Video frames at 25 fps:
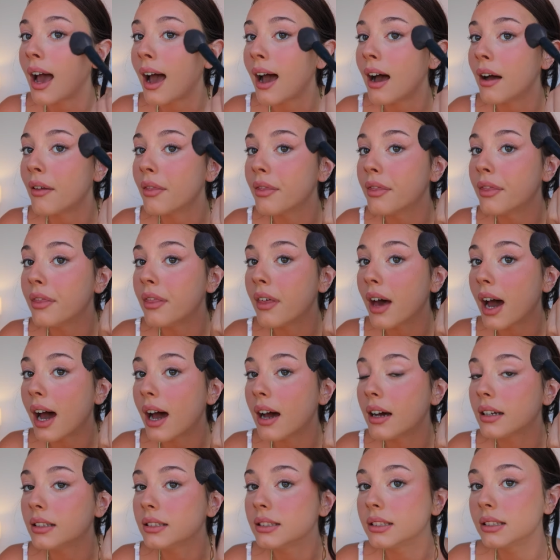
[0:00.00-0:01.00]
at
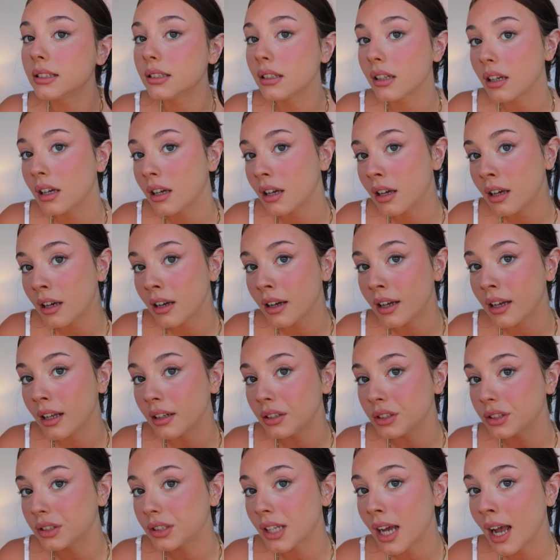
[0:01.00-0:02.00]
that.
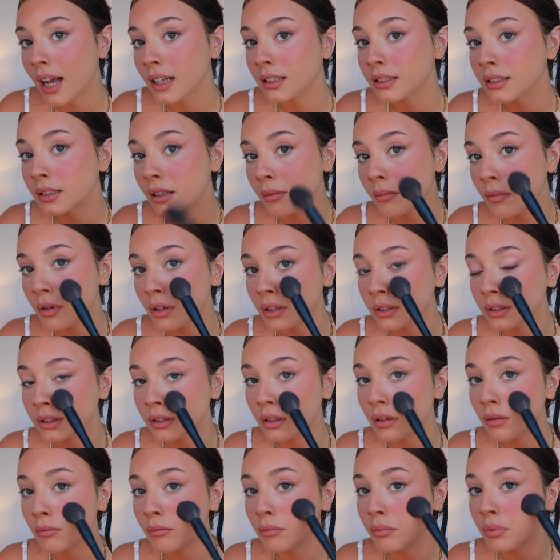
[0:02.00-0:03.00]
It just has the most
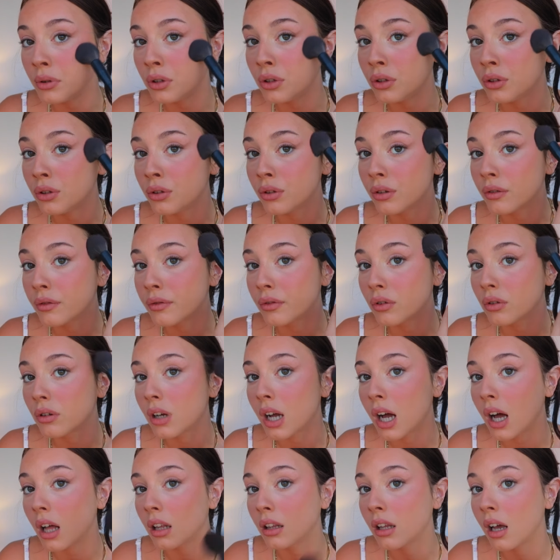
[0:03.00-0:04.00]
beautiful
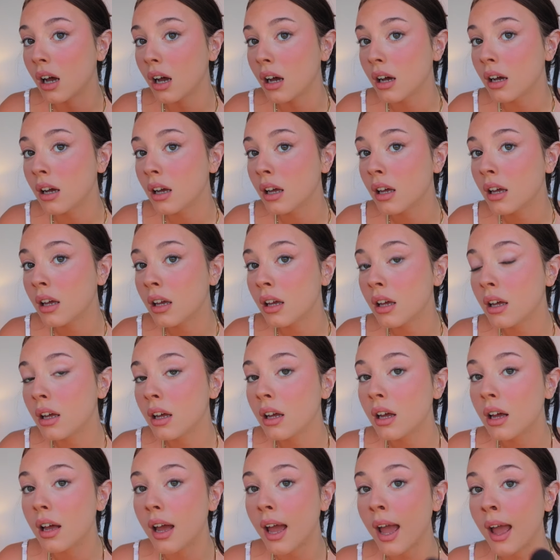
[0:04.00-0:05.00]
color,
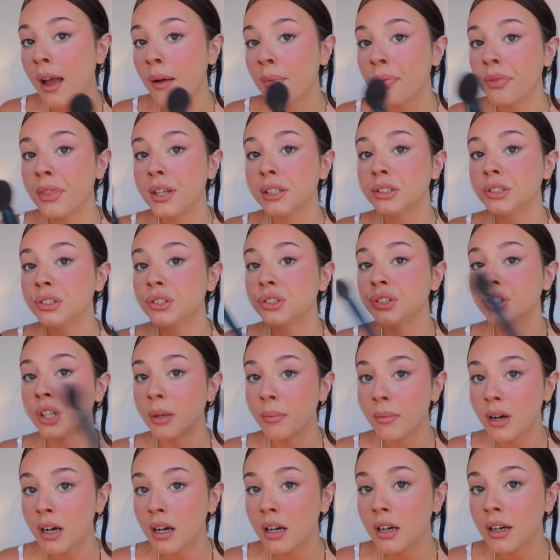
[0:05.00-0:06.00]
and the
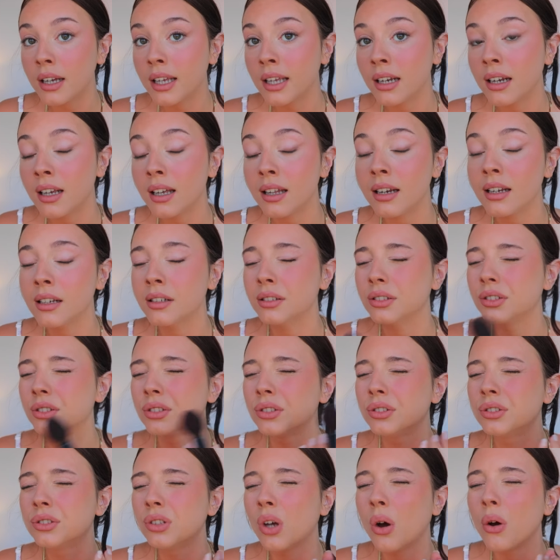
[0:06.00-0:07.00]
shimmer in it is
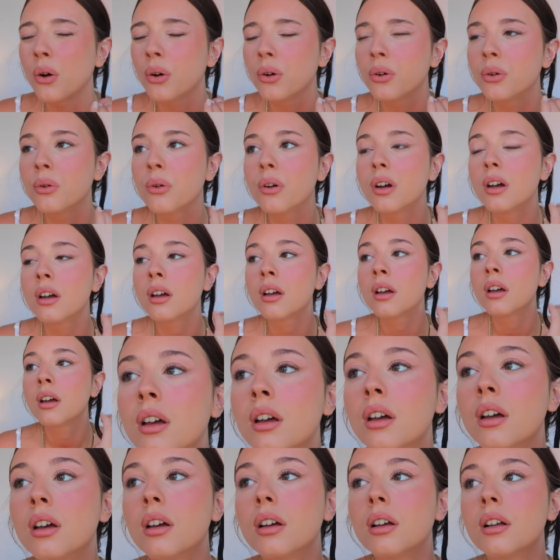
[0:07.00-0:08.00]
so
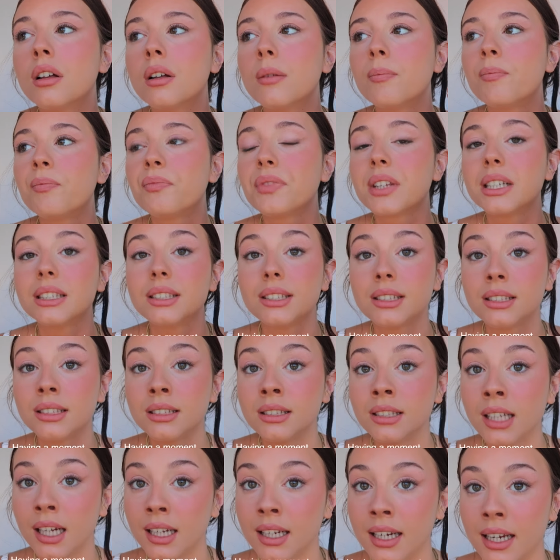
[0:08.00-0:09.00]

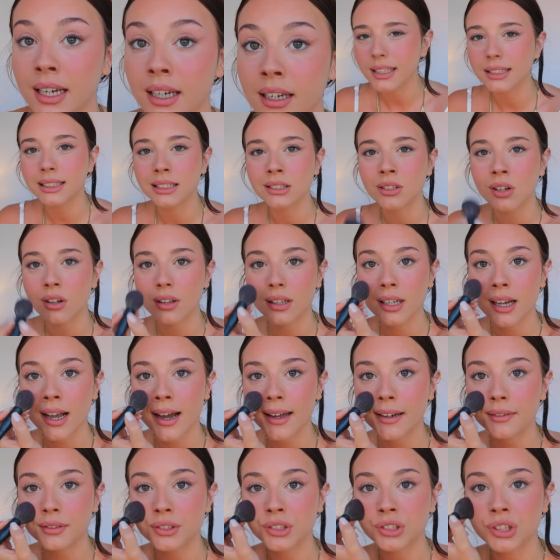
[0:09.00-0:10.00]
stunning. It's not the
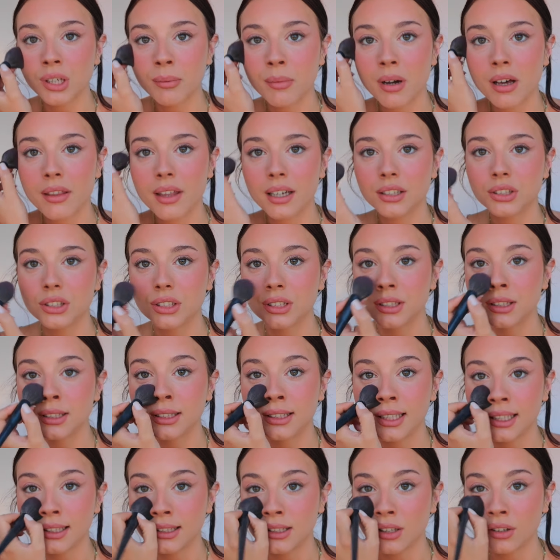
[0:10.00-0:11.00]
kind of shimmer that just
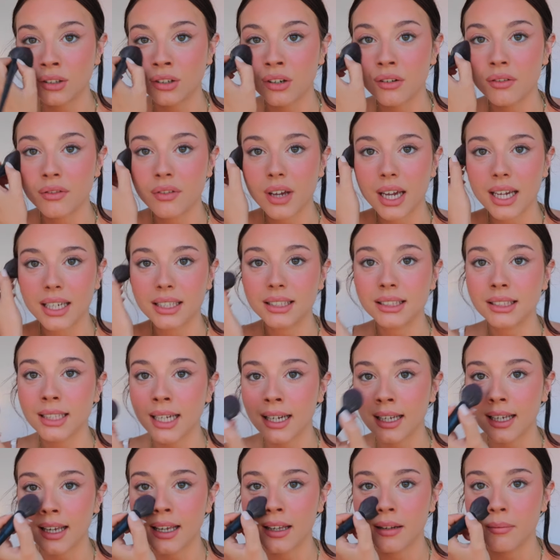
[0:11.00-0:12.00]
sits on your face,
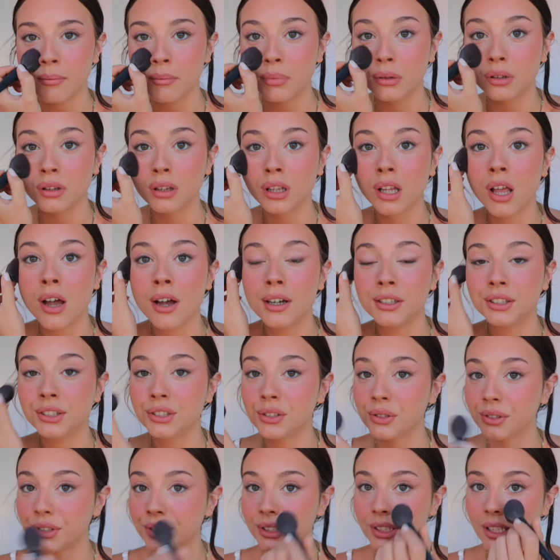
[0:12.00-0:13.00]
like it
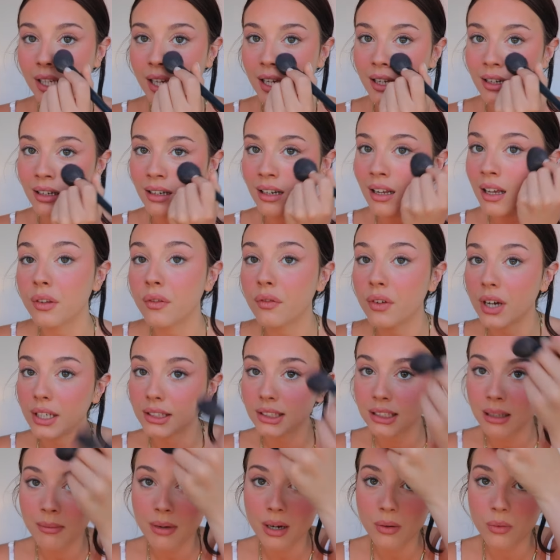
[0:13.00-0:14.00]
blurs your skin. The
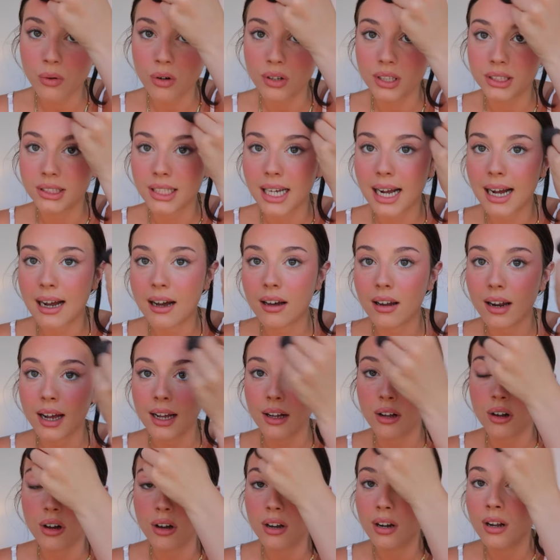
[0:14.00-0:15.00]
first time I wore this out,
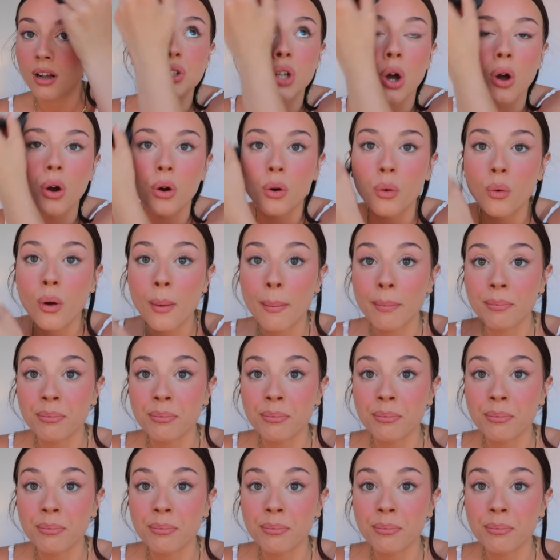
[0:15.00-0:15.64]
I got so